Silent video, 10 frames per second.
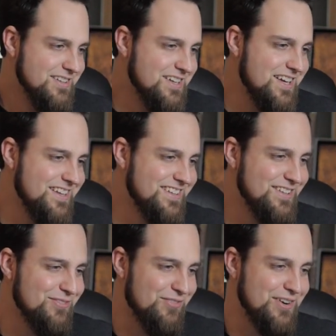
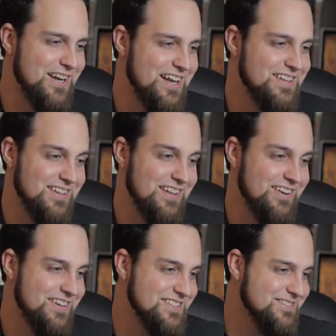They're freaking out. It's
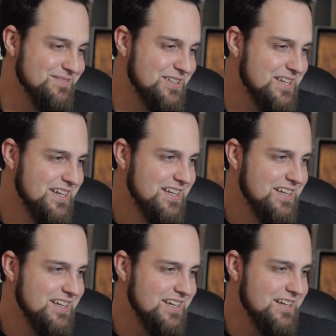hilarious. But
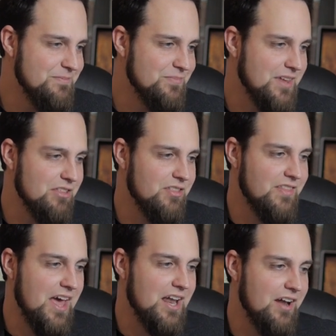um, other
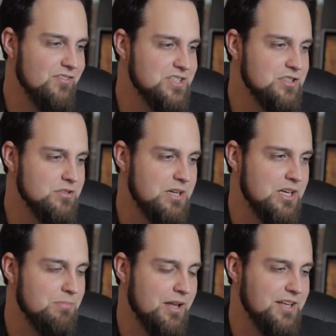than that, I haven't seen too many
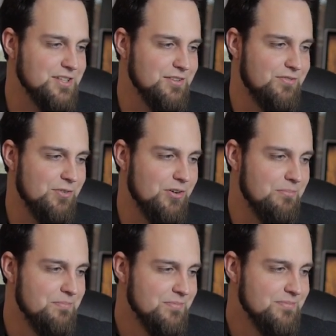complaints on the forum.